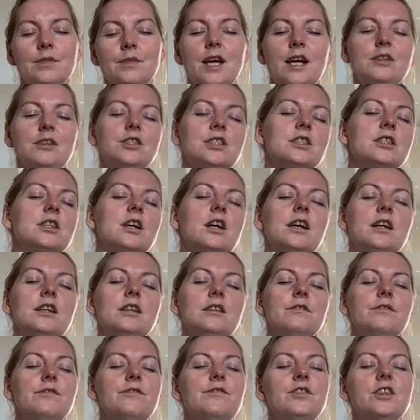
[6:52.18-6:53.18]
and just
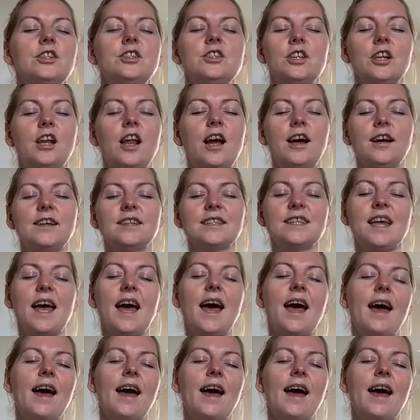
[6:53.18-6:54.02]
kind of visualize